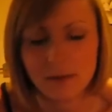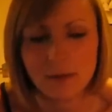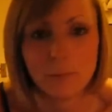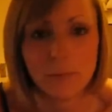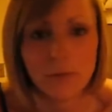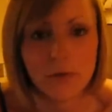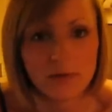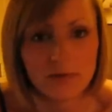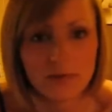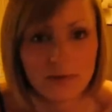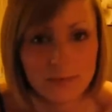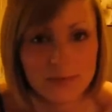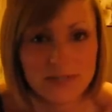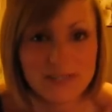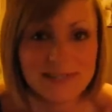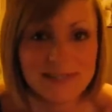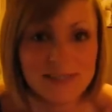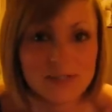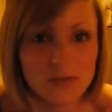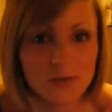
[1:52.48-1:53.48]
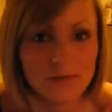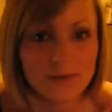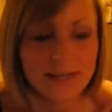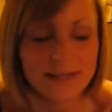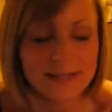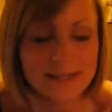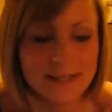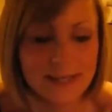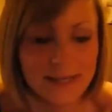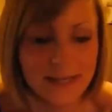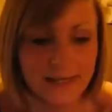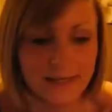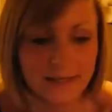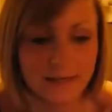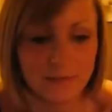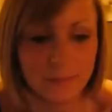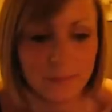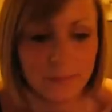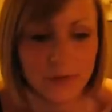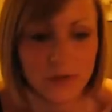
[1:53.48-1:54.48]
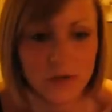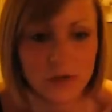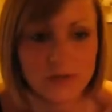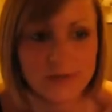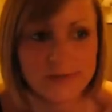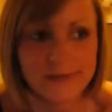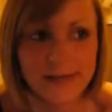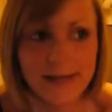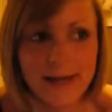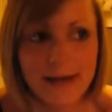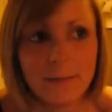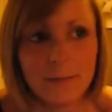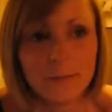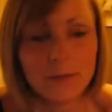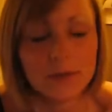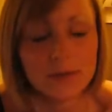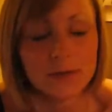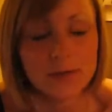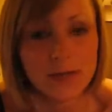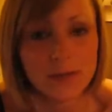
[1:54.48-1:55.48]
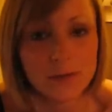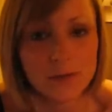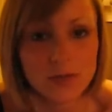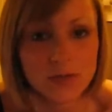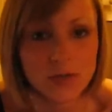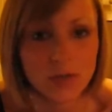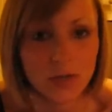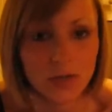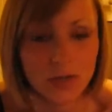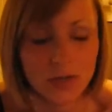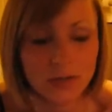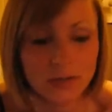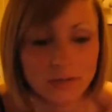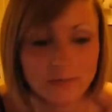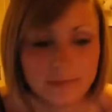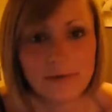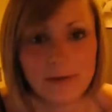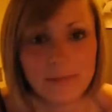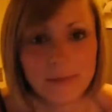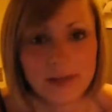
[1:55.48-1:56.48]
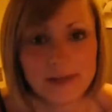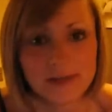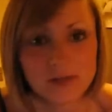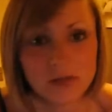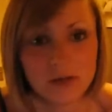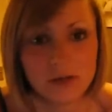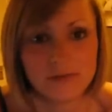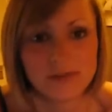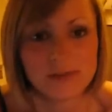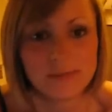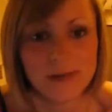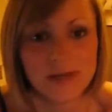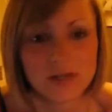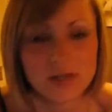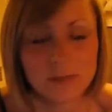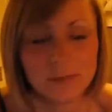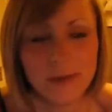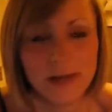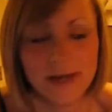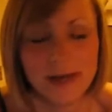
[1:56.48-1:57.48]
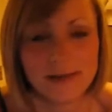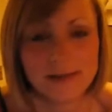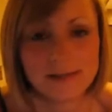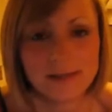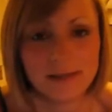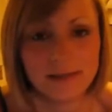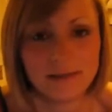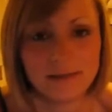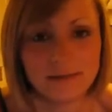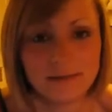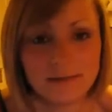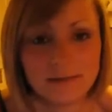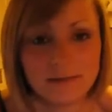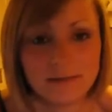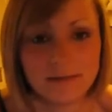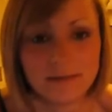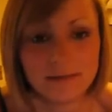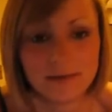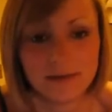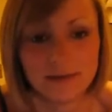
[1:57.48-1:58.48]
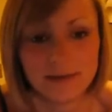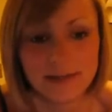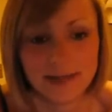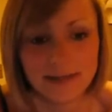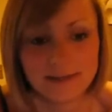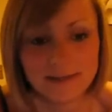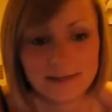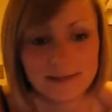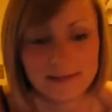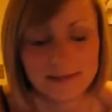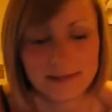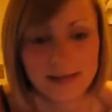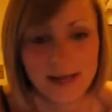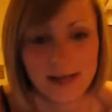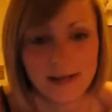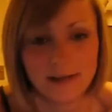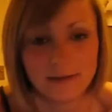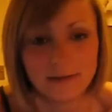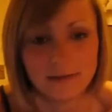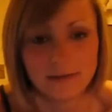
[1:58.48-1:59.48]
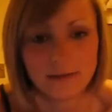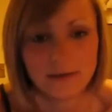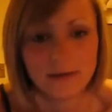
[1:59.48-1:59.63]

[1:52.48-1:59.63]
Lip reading: My other option is surrogacy, but I'm not so sure I'm that sort of special person at the end of the day.